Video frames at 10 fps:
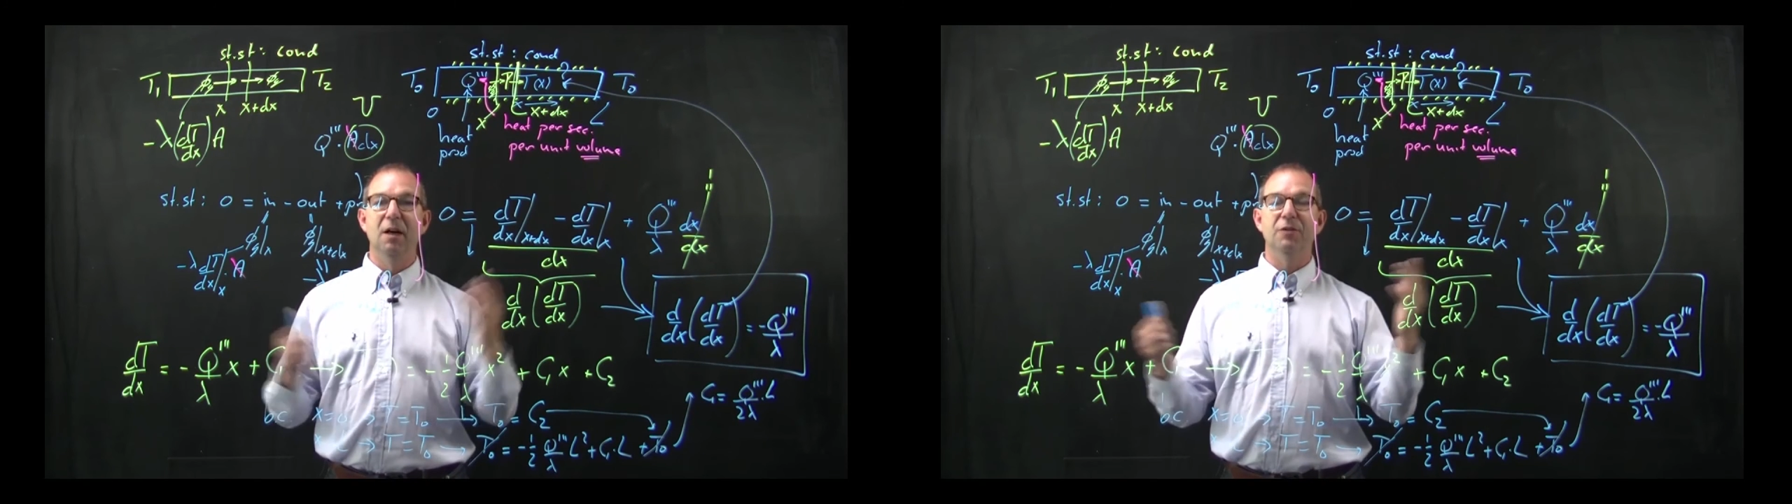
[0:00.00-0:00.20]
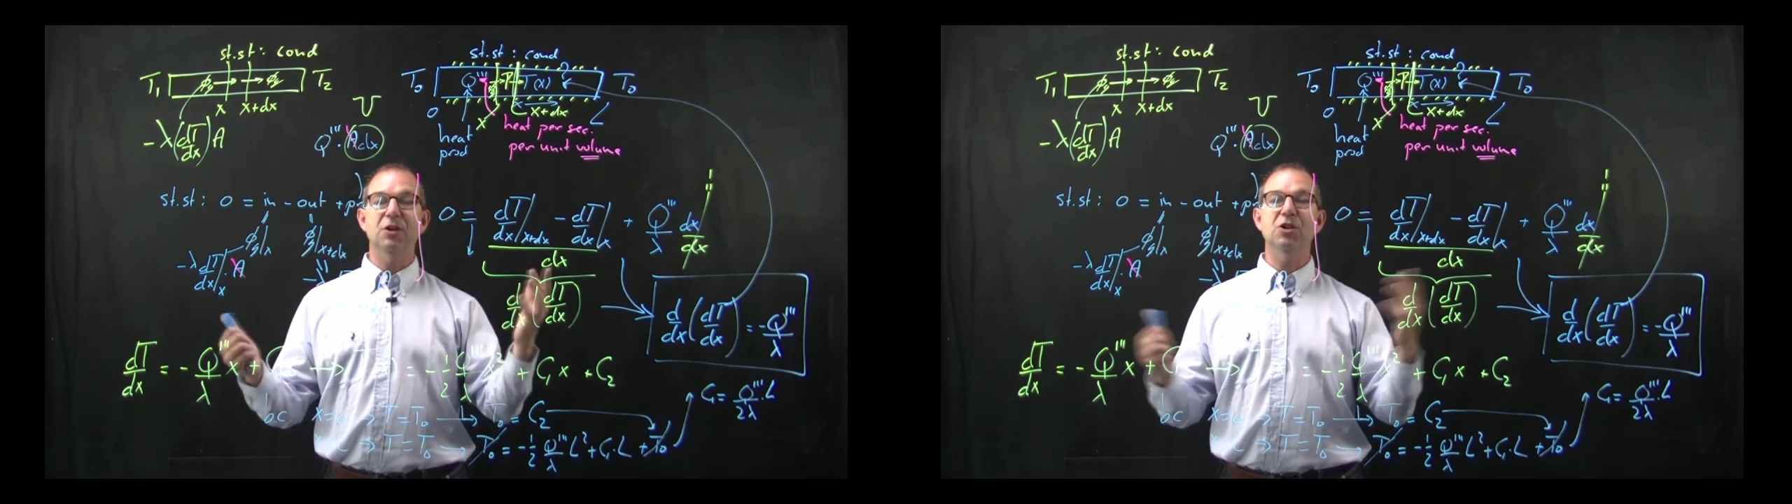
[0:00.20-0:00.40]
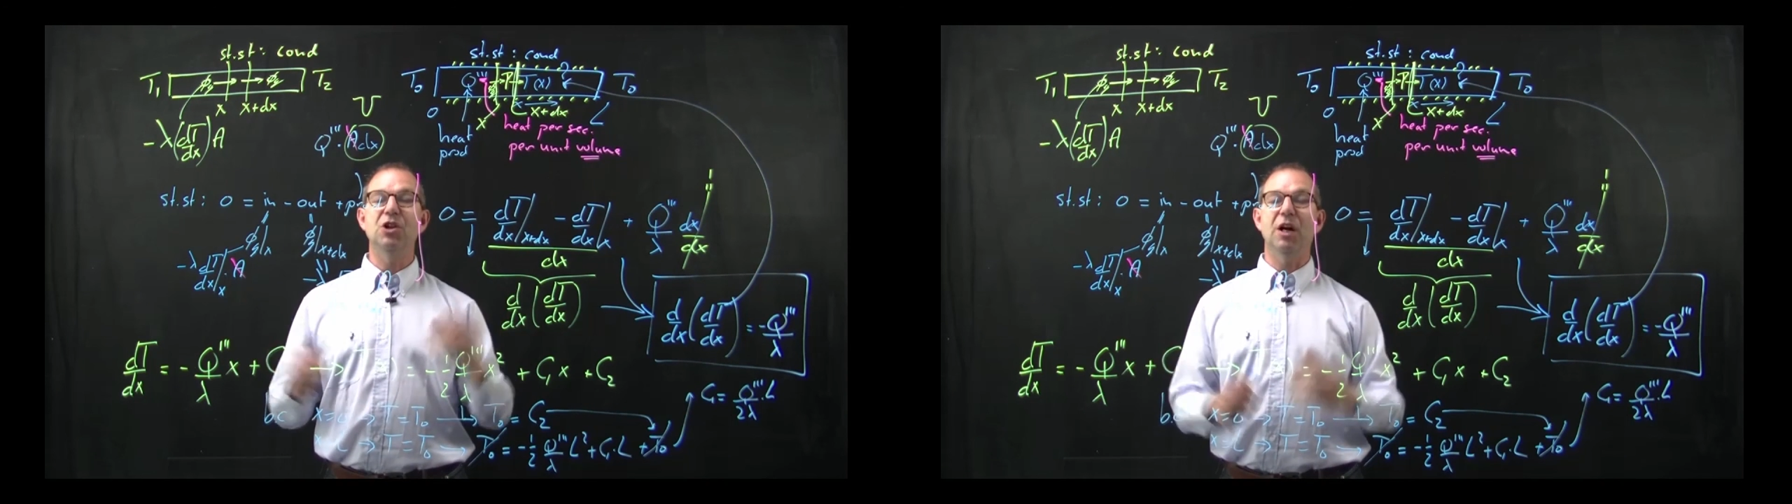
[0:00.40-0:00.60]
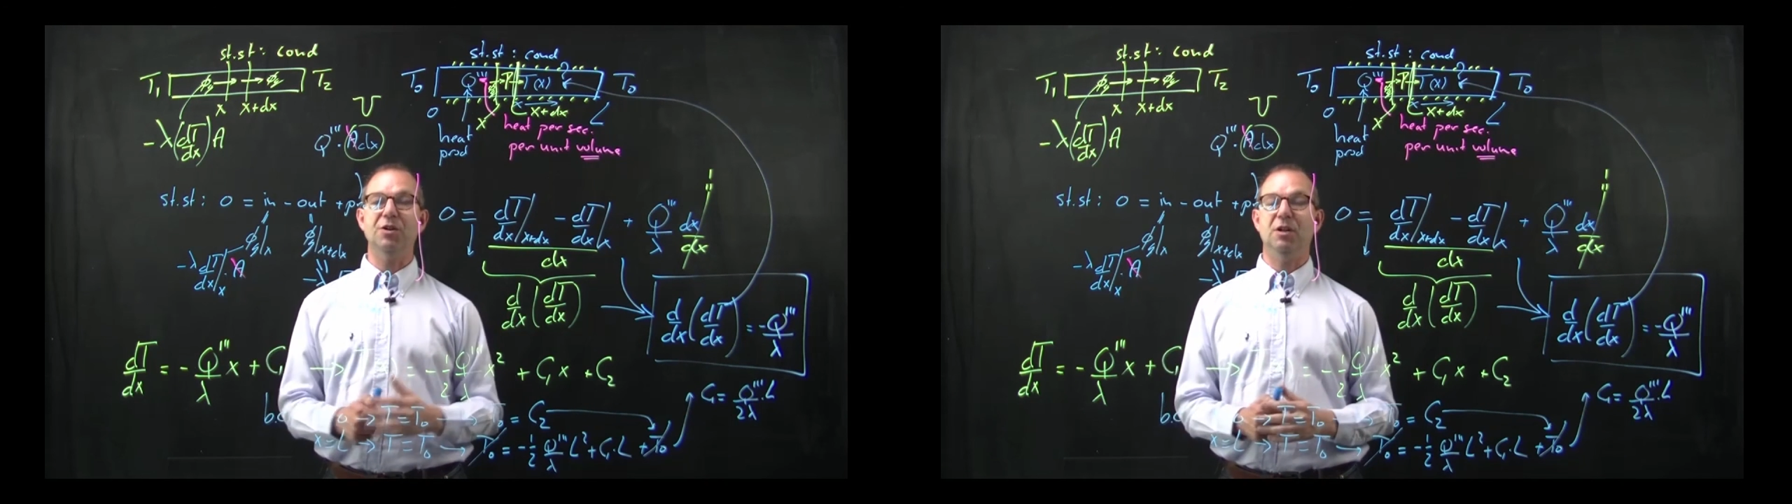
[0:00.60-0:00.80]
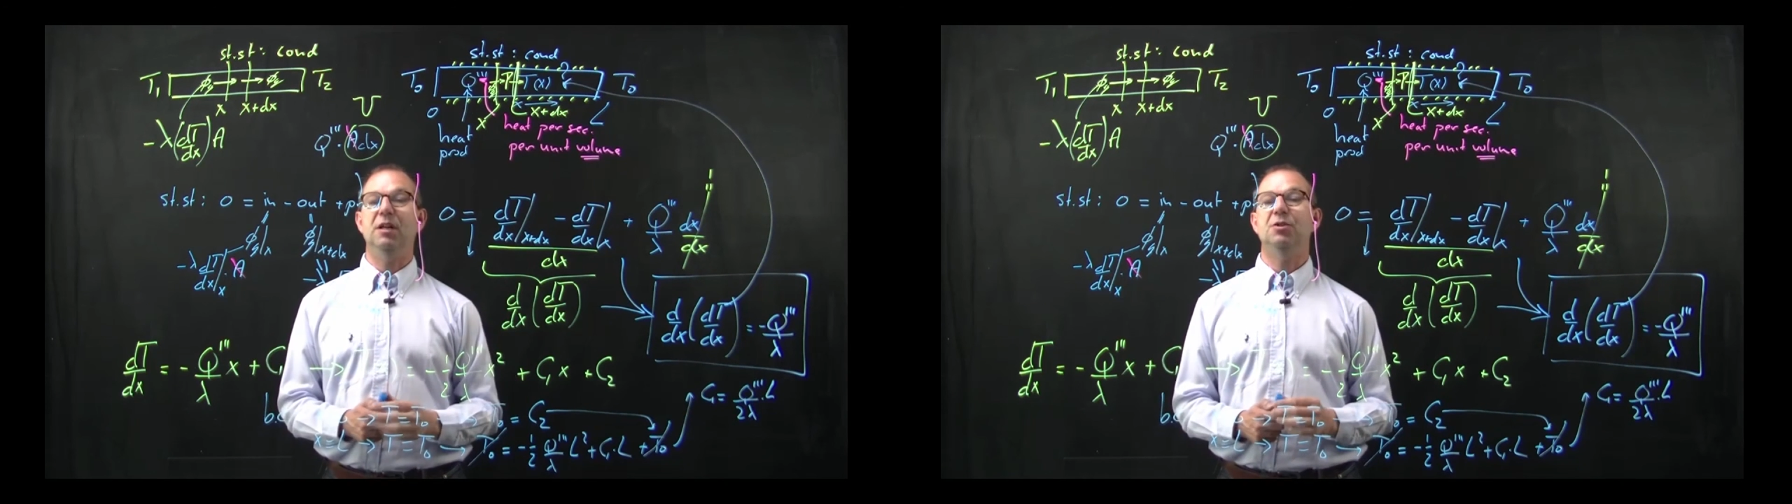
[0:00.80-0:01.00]
This is just
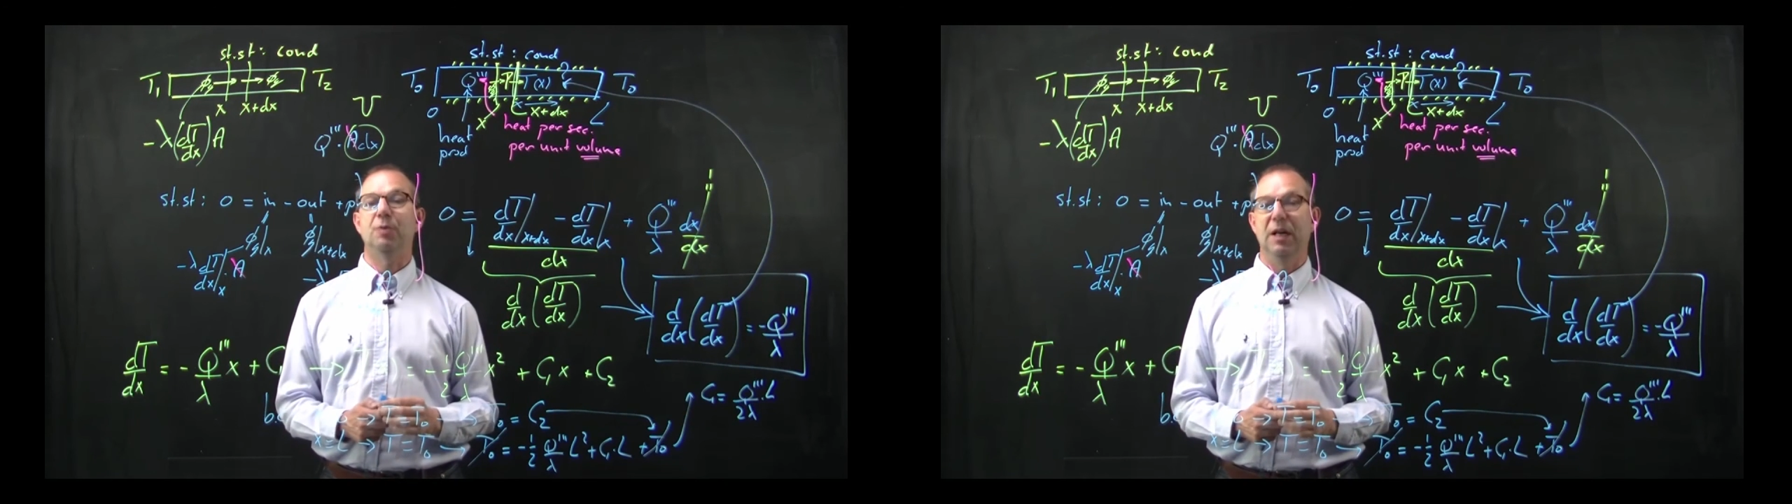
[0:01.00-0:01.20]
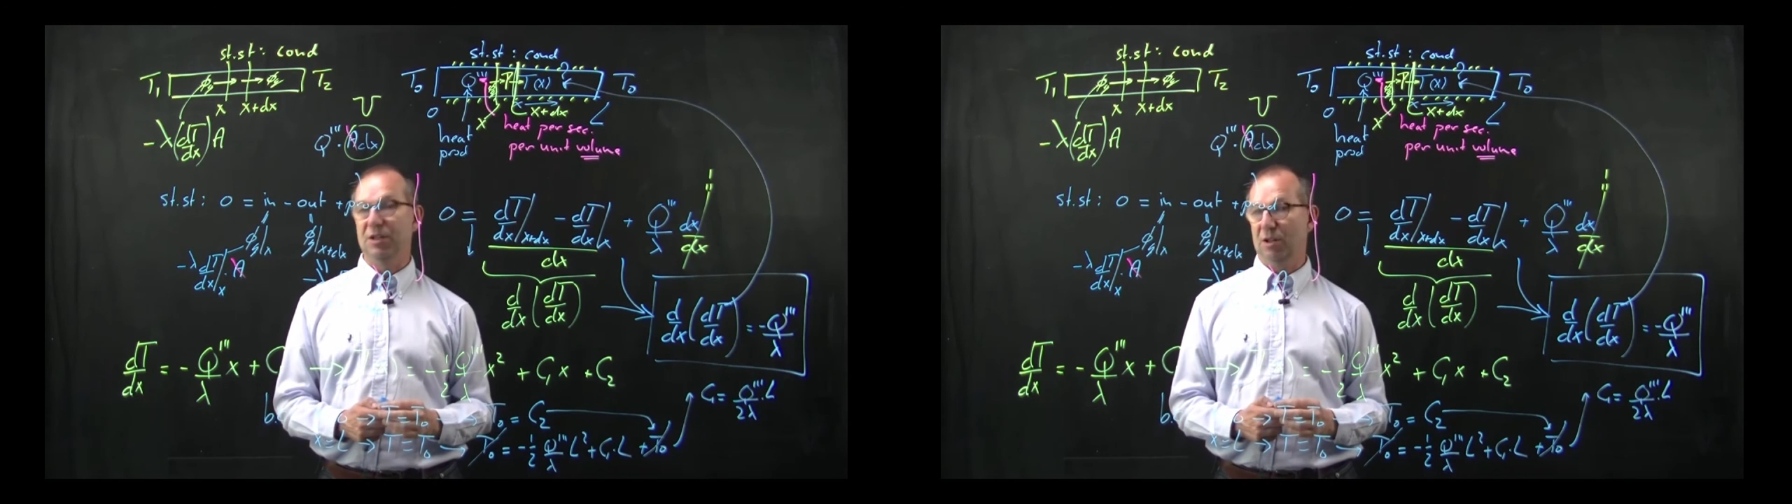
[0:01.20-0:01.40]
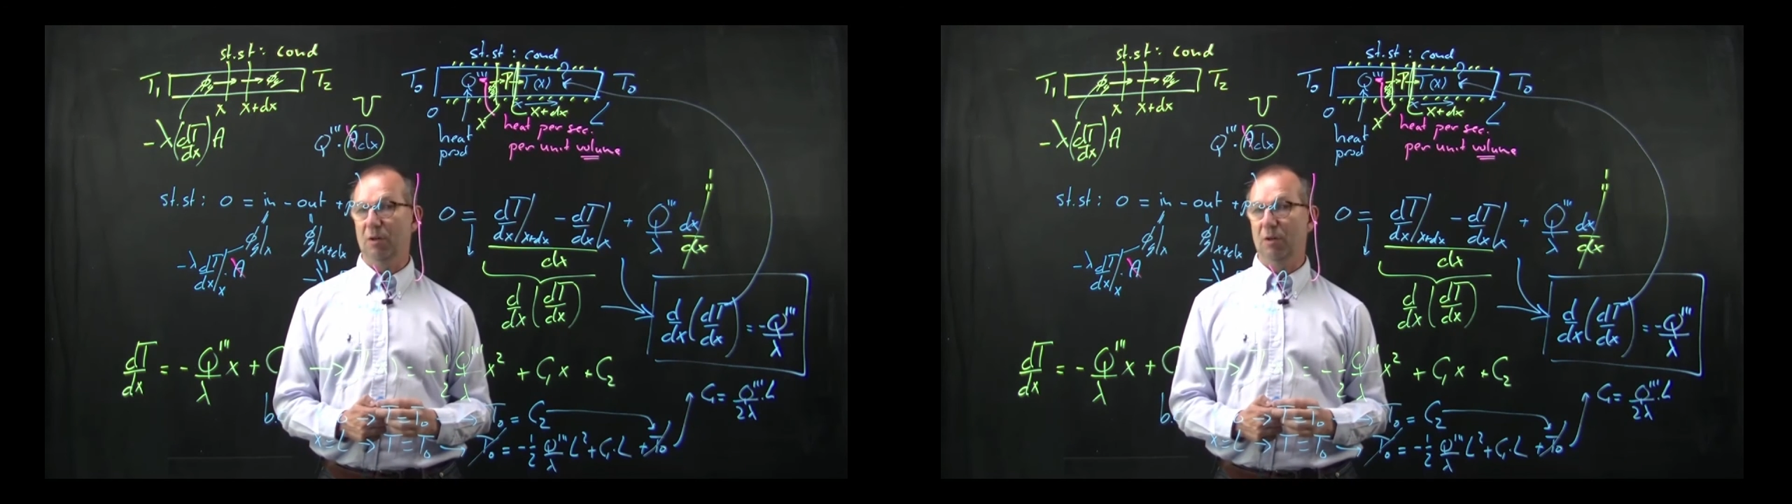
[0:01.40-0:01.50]
an illustration